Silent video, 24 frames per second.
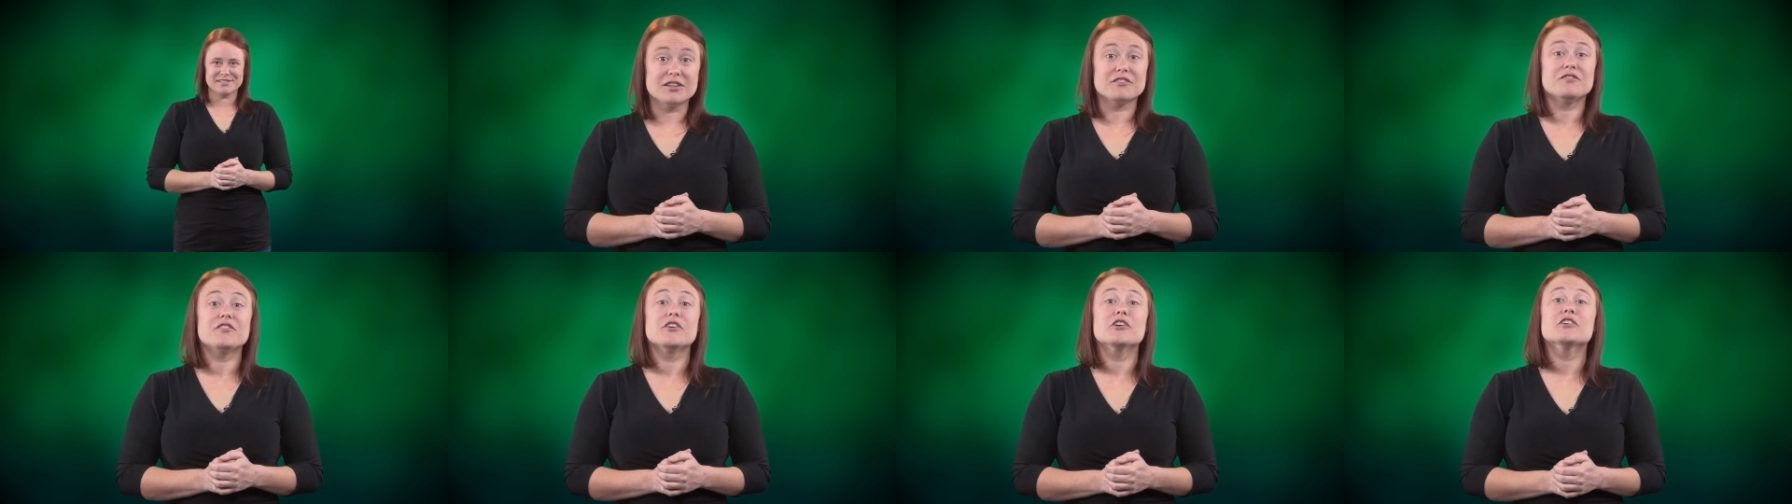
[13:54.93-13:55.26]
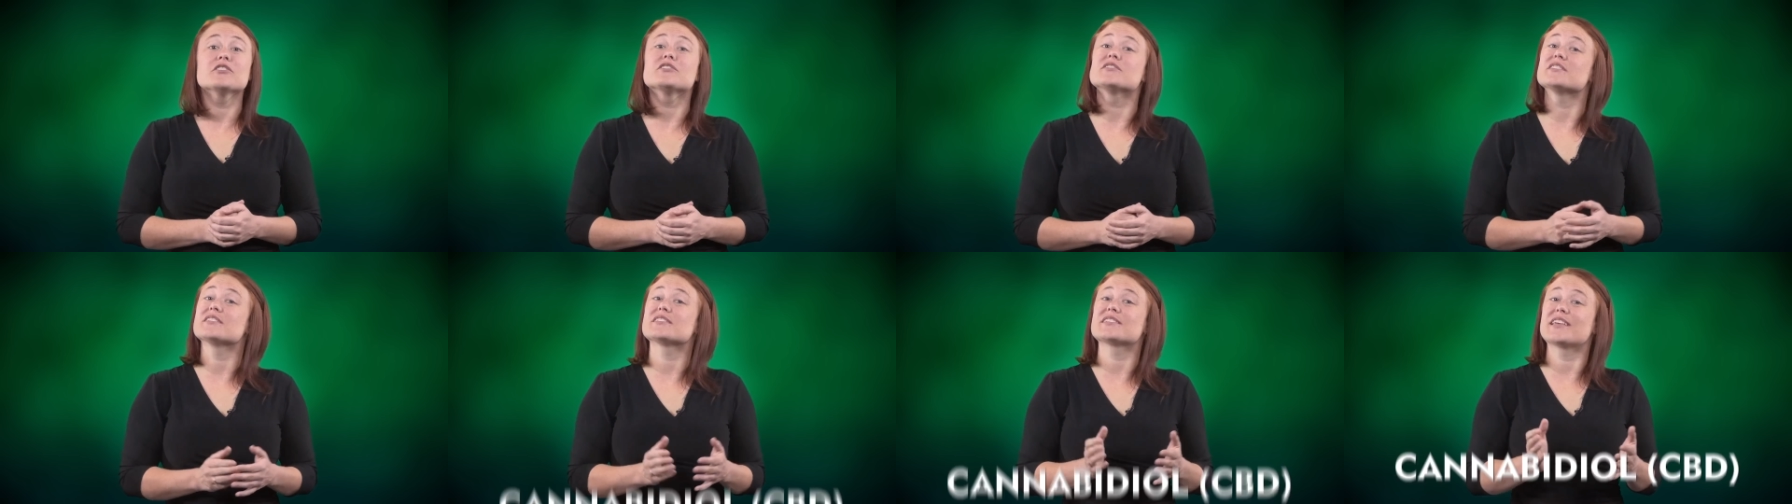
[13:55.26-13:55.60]
The
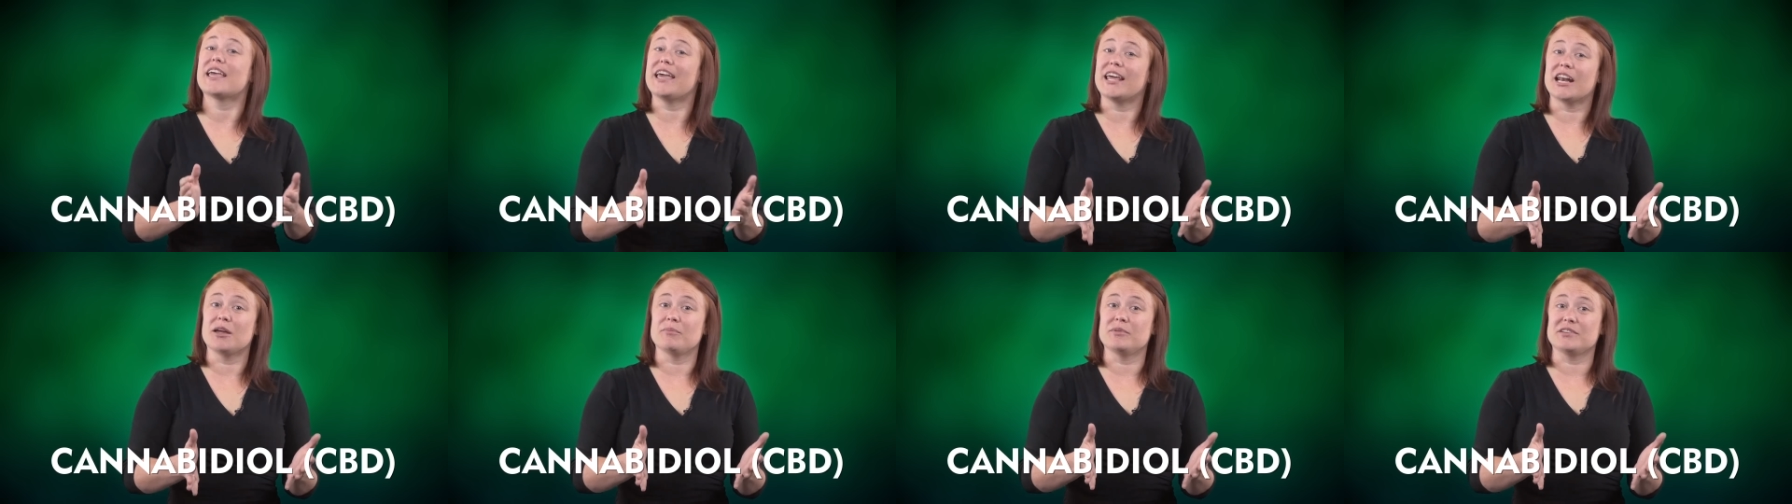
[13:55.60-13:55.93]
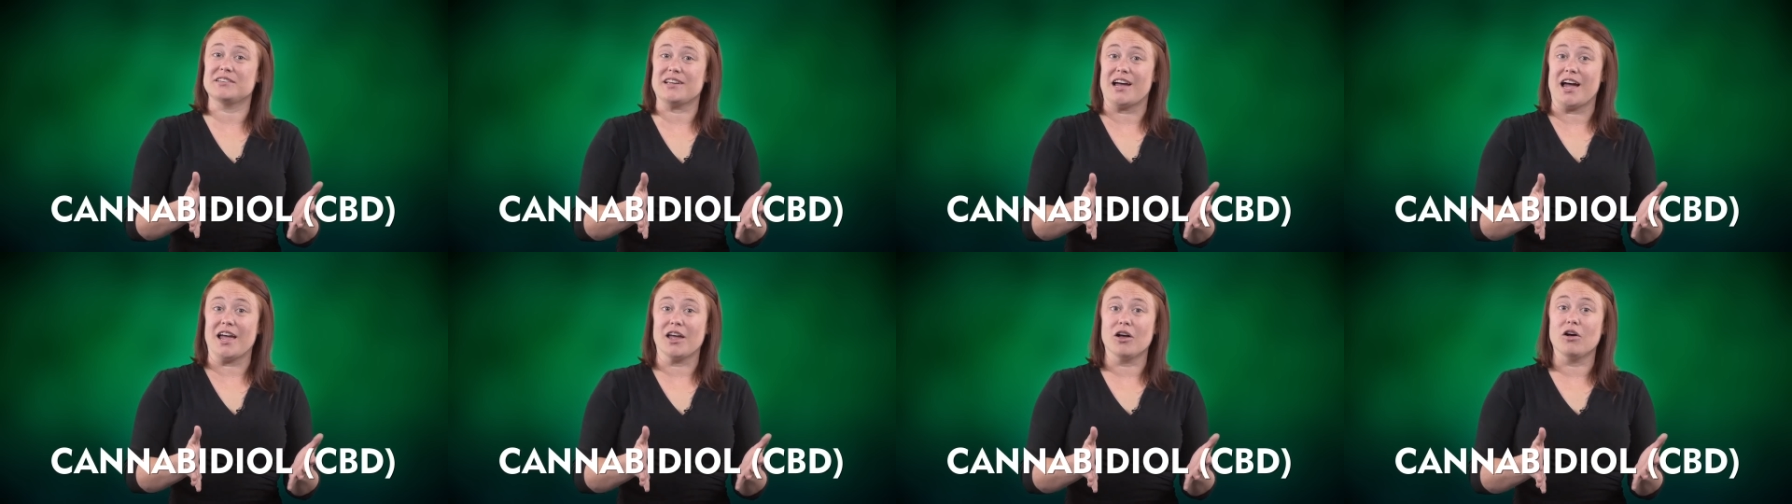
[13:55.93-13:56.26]
first is
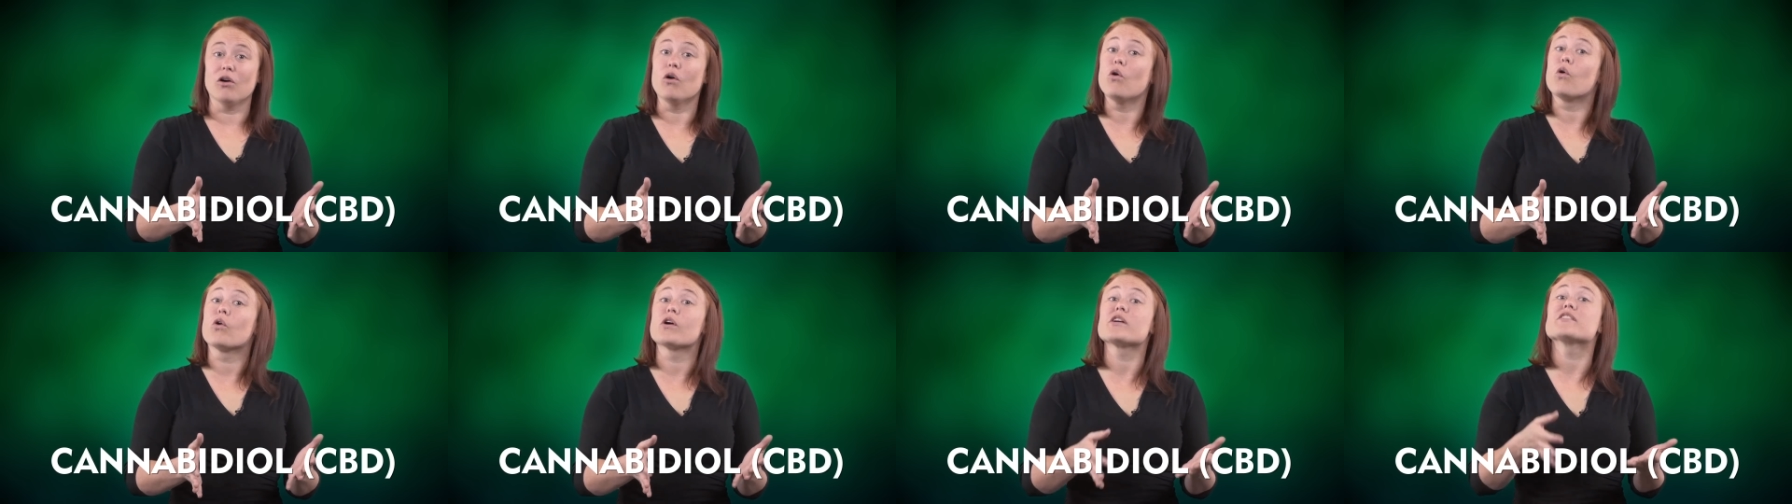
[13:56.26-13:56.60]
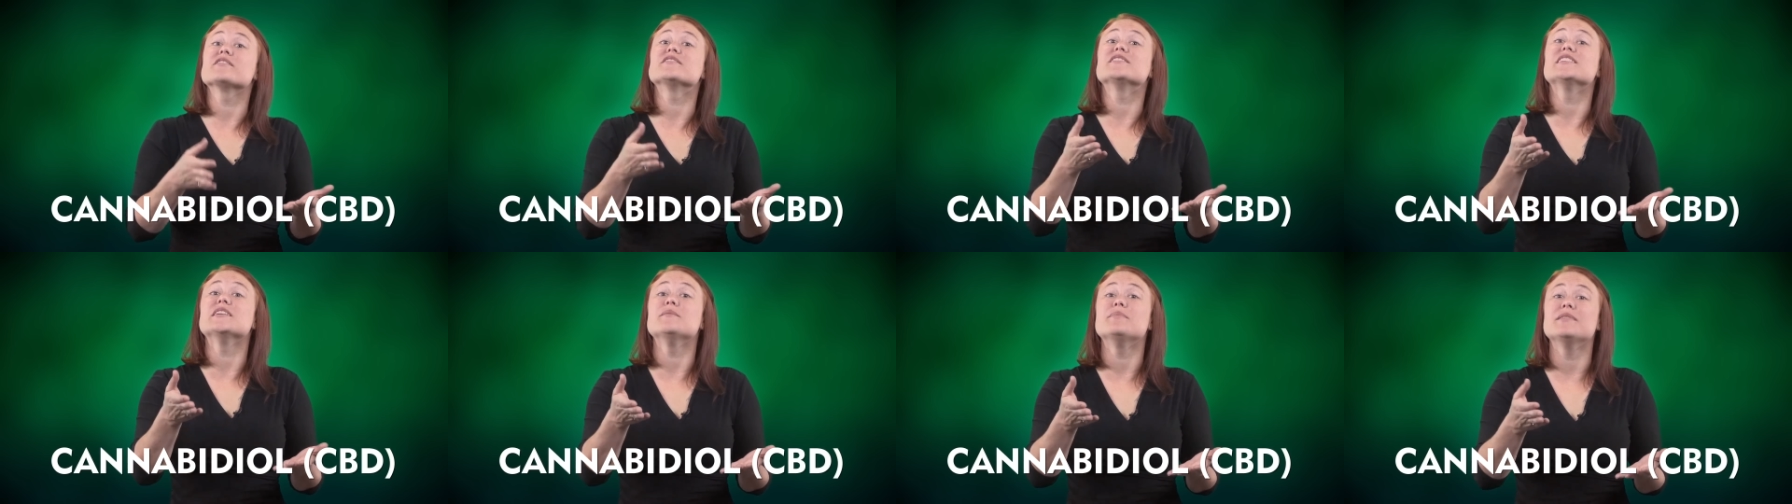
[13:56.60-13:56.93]
cannabidiol, or
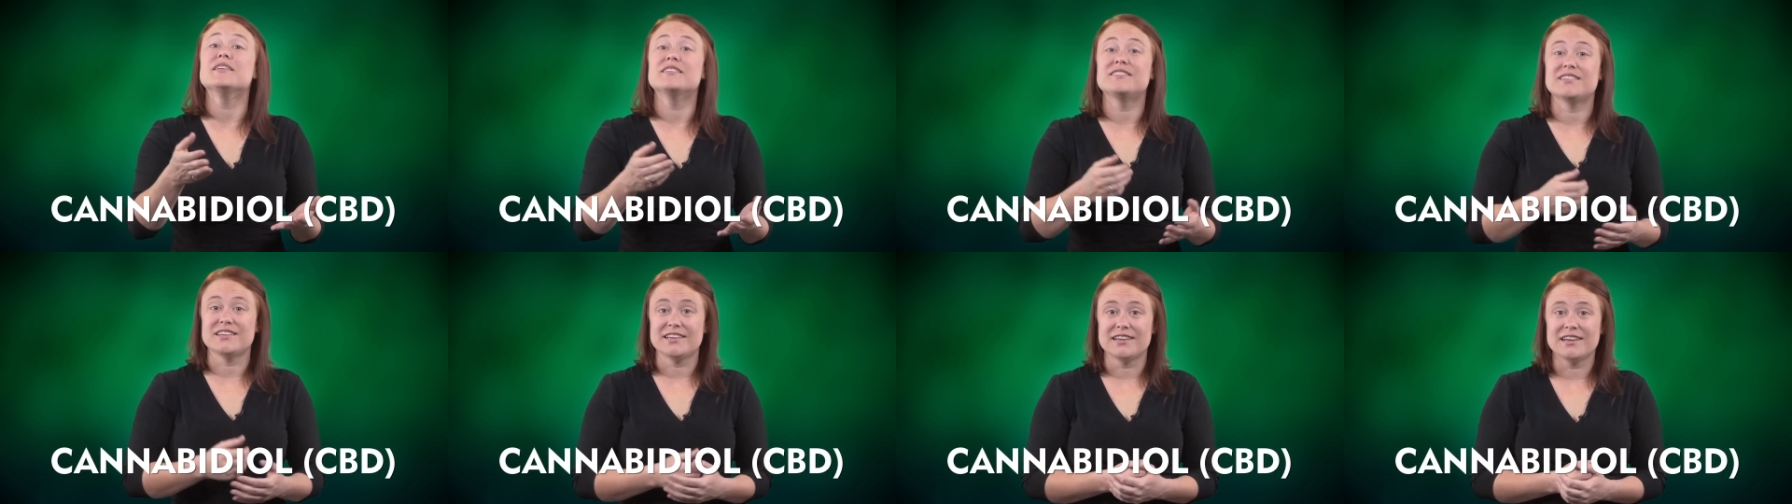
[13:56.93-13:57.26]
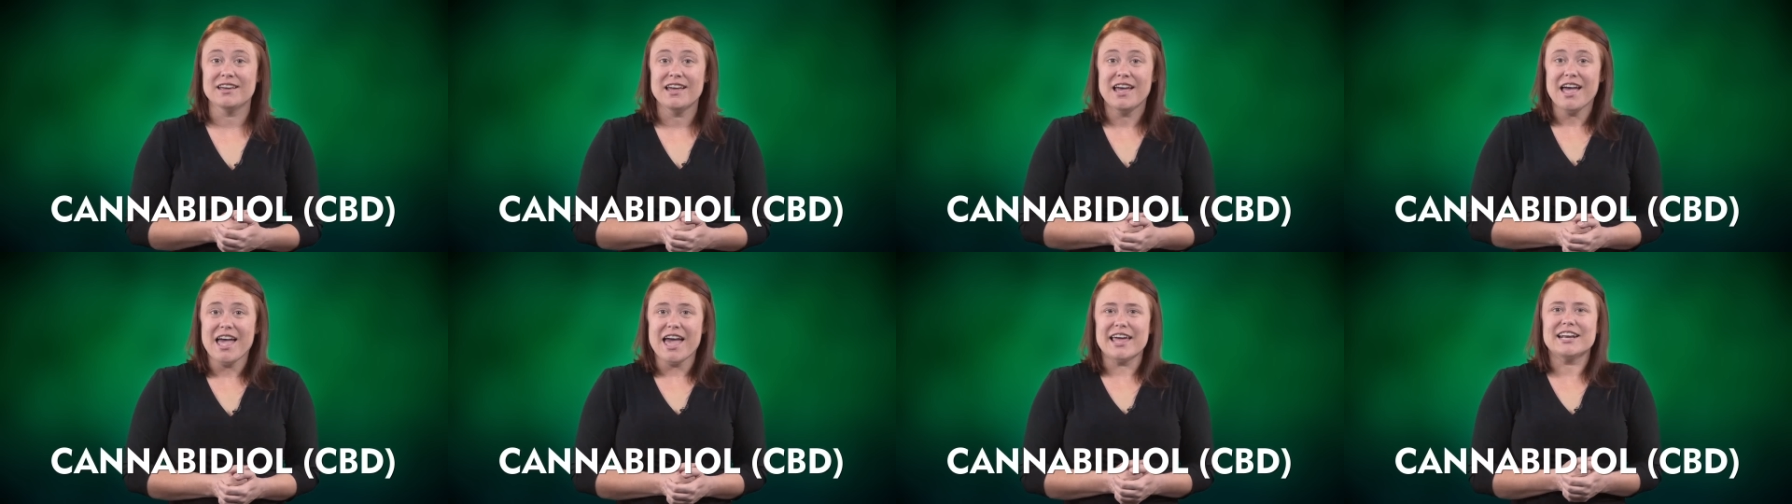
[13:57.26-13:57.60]
CBD,
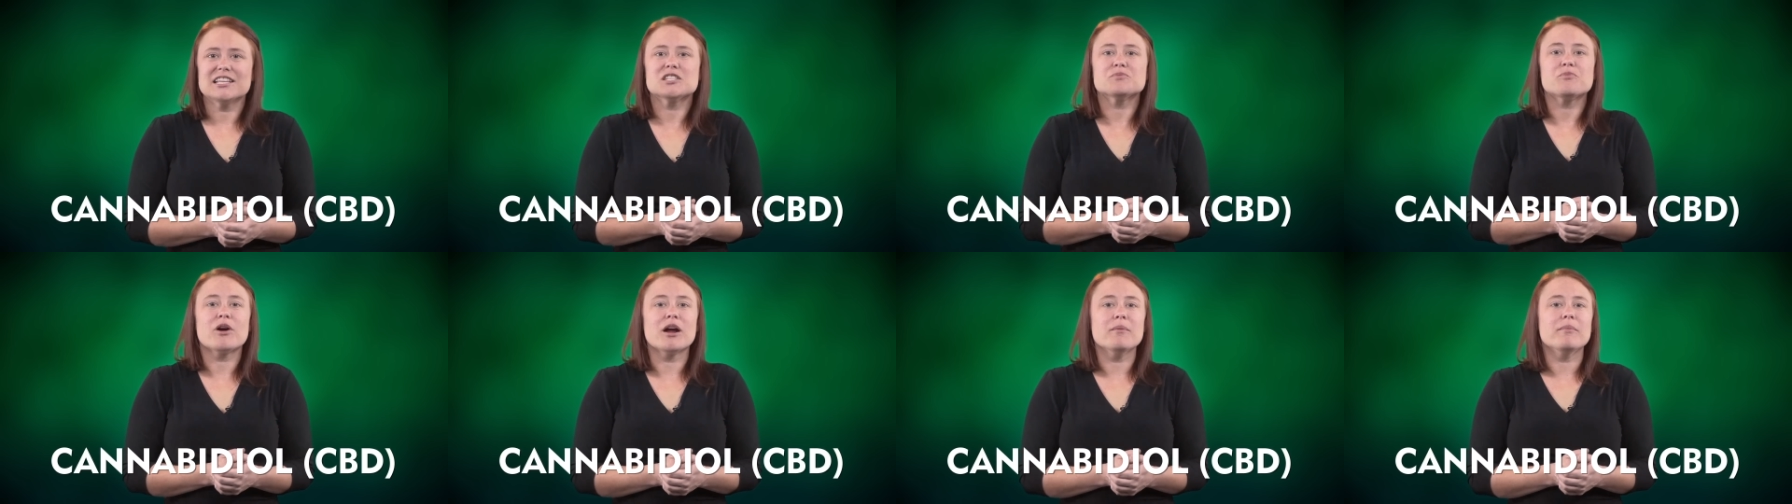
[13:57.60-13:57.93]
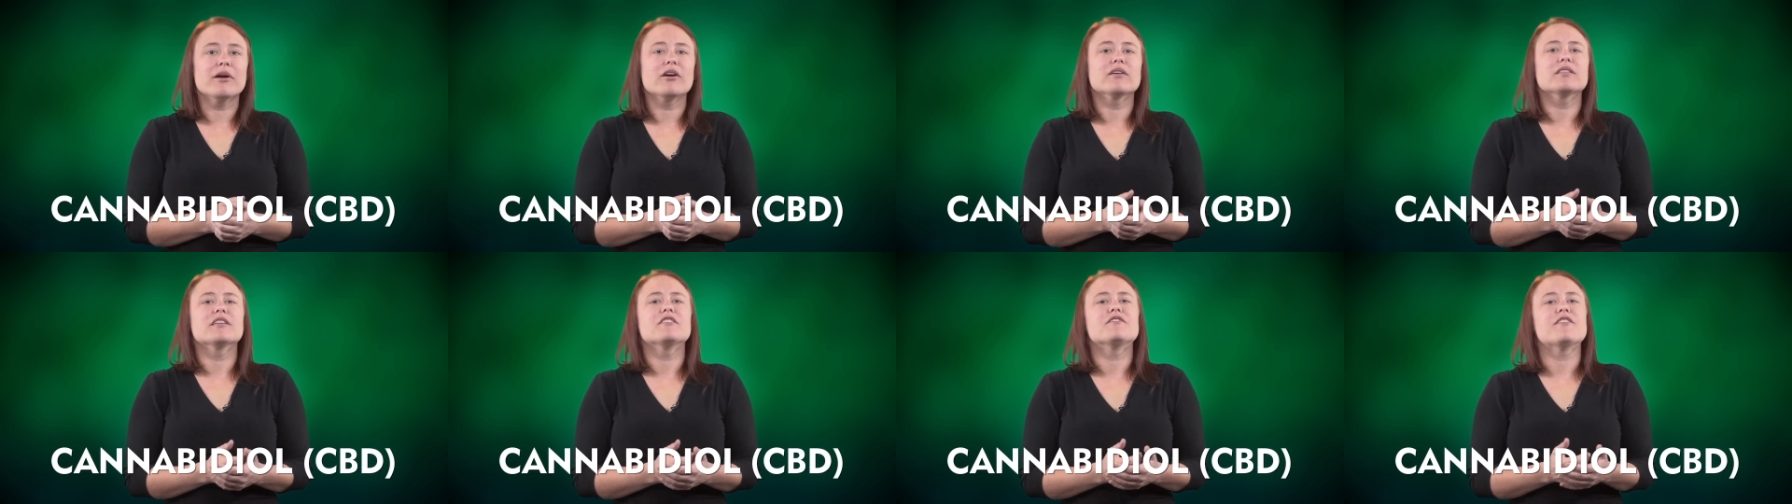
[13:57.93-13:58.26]
and it's
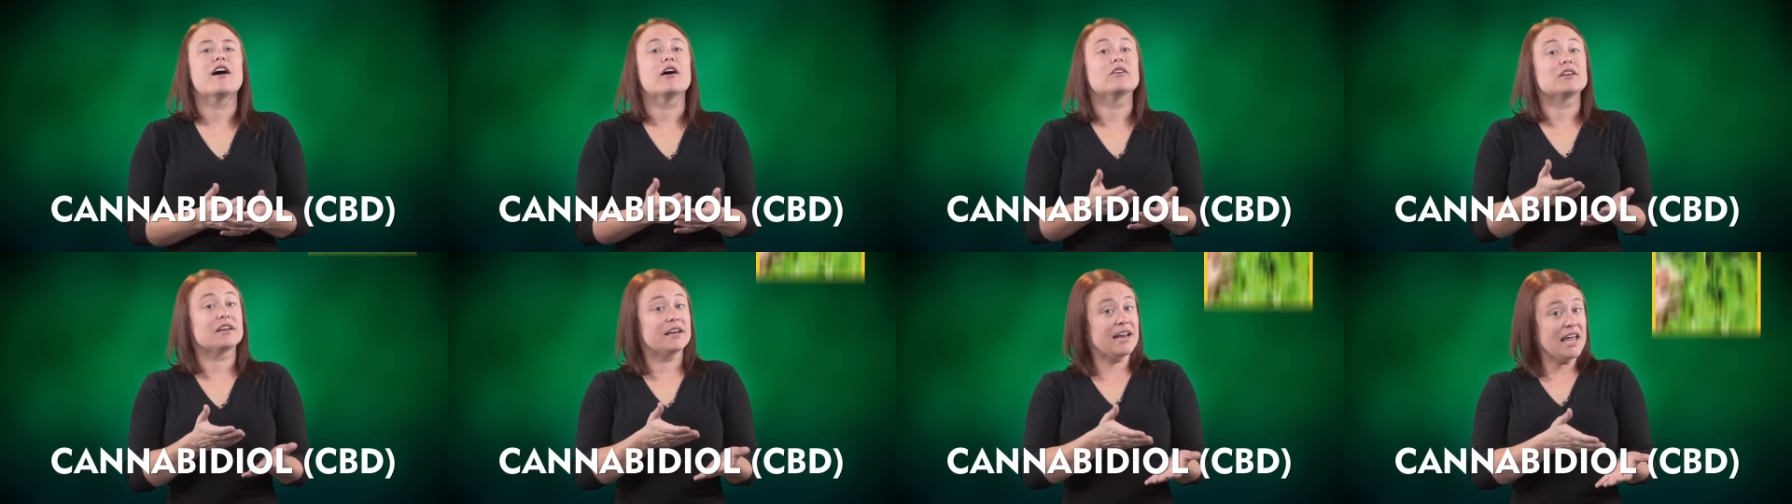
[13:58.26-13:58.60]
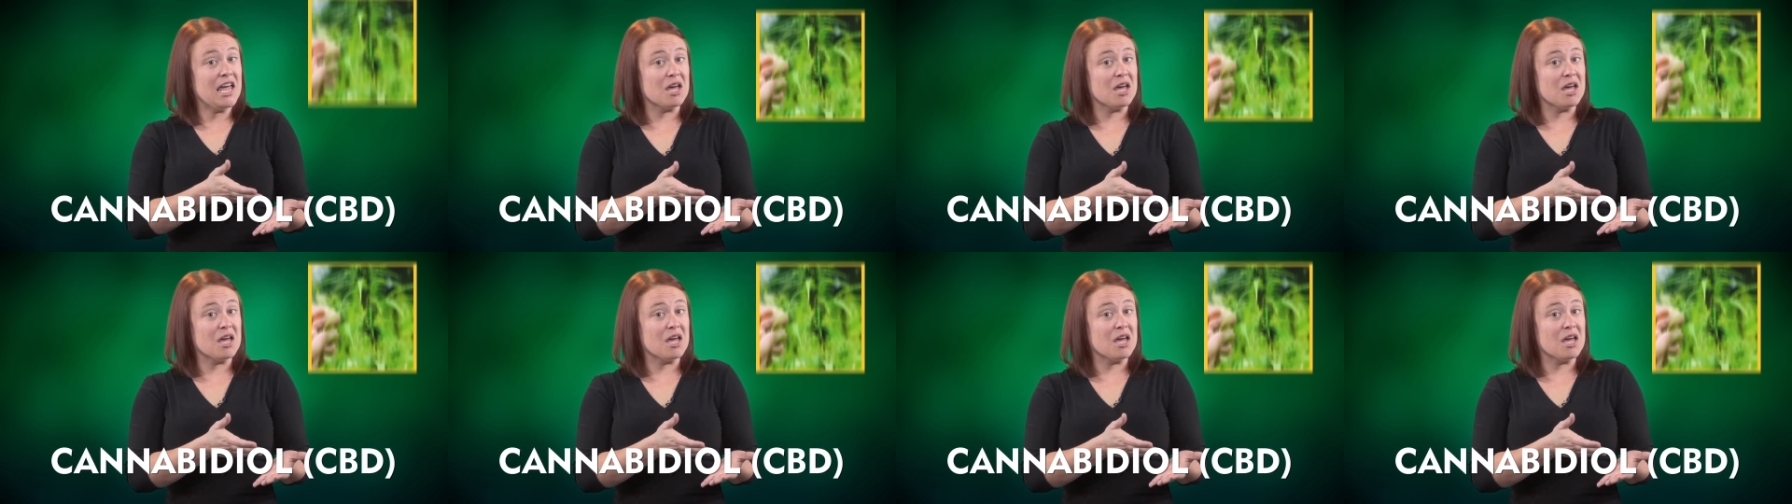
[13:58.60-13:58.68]
primarily found in